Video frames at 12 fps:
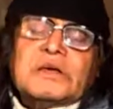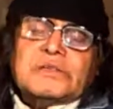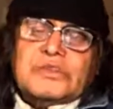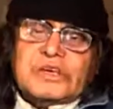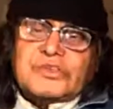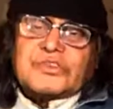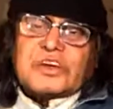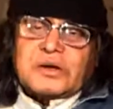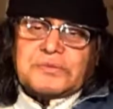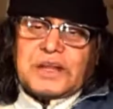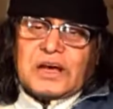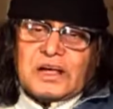these
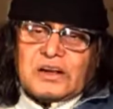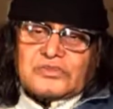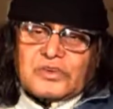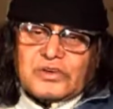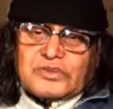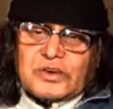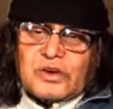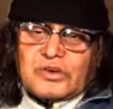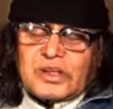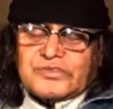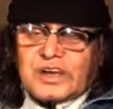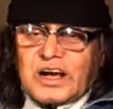criminals, also
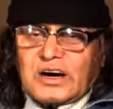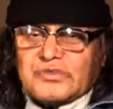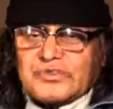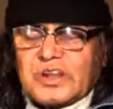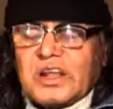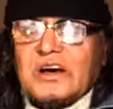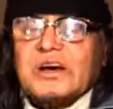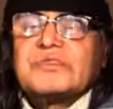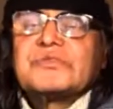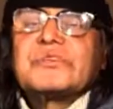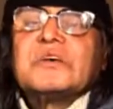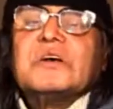known as the
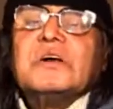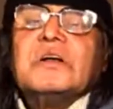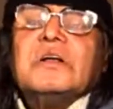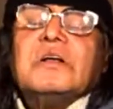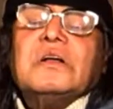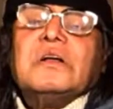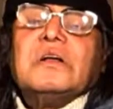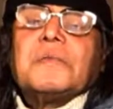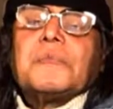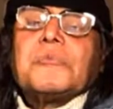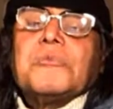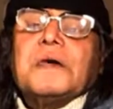councillors,
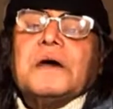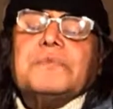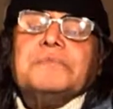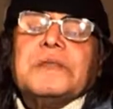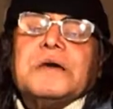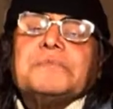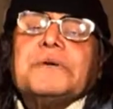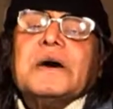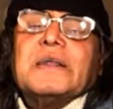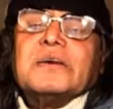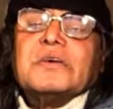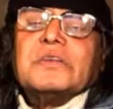have been
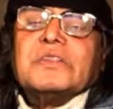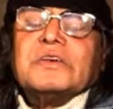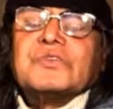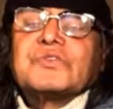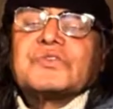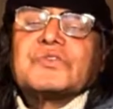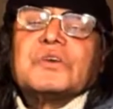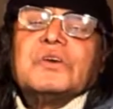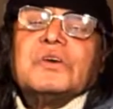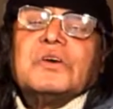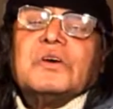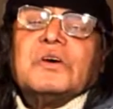appearing on this
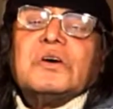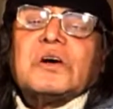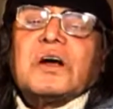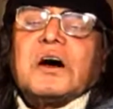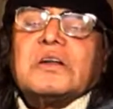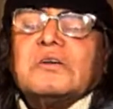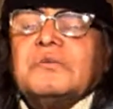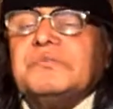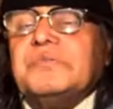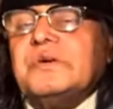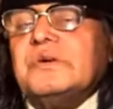kind of